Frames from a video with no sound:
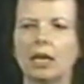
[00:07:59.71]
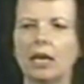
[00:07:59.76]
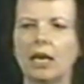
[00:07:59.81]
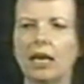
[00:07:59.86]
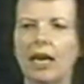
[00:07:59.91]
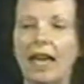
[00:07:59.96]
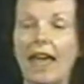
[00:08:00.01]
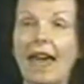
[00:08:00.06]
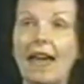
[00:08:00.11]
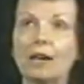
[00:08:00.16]

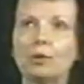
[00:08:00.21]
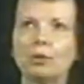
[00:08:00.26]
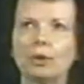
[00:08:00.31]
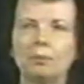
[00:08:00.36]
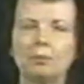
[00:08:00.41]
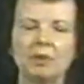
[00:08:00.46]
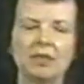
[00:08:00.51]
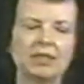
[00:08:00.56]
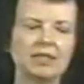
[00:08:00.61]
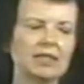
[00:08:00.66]

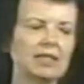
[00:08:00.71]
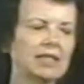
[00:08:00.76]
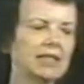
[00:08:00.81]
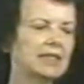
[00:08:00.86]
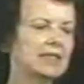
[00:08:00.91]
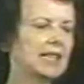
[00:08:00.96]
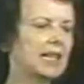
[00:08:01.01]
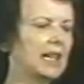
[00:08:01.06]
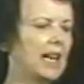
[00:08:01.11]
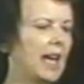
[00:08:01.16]

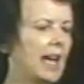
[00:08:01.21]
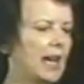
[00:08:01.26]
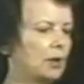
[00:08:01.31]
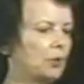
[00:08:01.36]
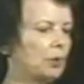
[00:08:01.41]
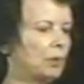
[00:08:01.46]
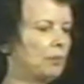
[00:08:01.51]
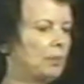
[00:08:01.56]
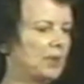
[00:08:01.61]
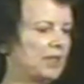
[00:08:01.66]
agribusiness and
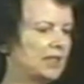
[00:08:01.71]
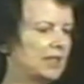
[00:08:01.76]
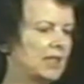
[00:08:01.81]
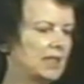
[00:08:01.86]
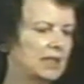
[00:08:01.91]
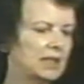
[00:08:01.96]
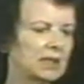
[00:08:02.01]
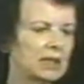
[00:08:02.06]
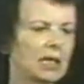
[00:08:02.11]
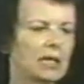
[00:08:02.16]

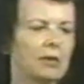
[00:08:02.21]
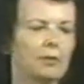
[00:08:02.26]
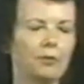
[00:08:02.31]
agribusiness